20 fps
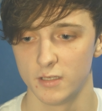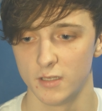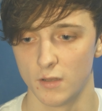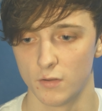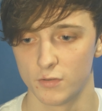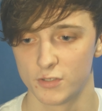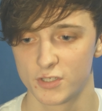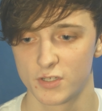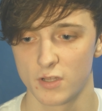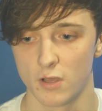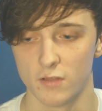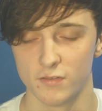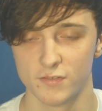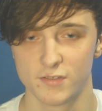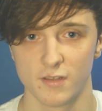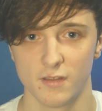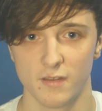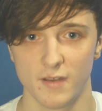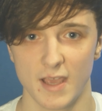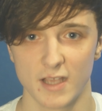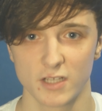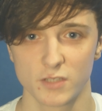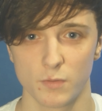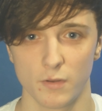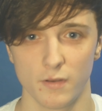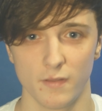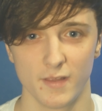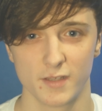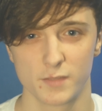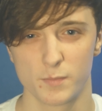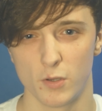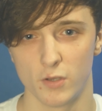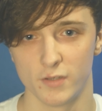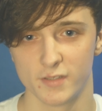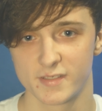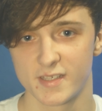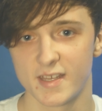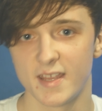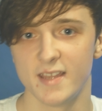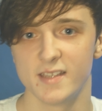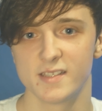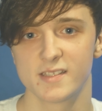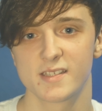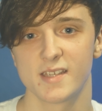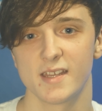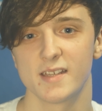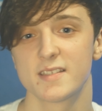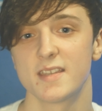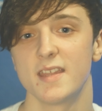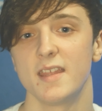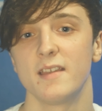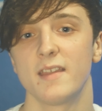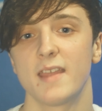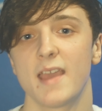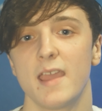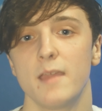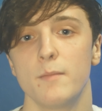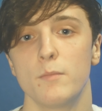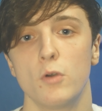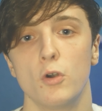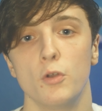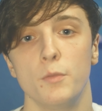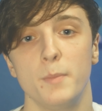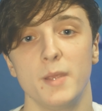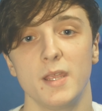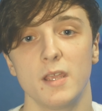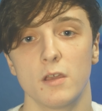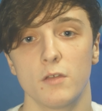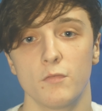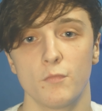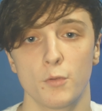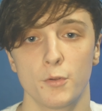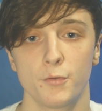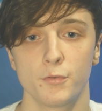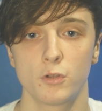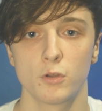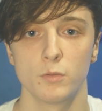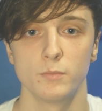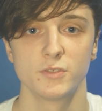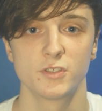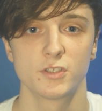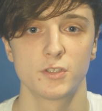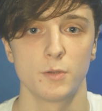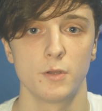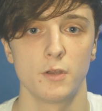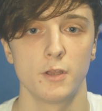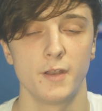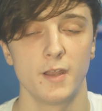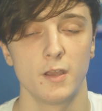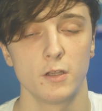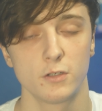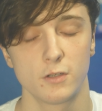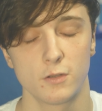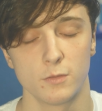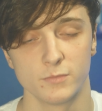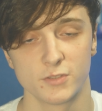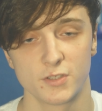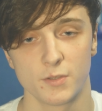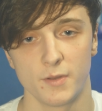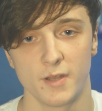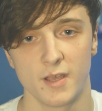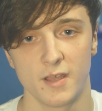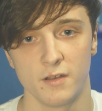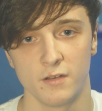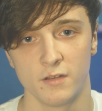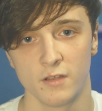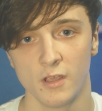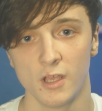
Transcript: just on to the next one at this point. City's 16-game unbeaten run comes to an end.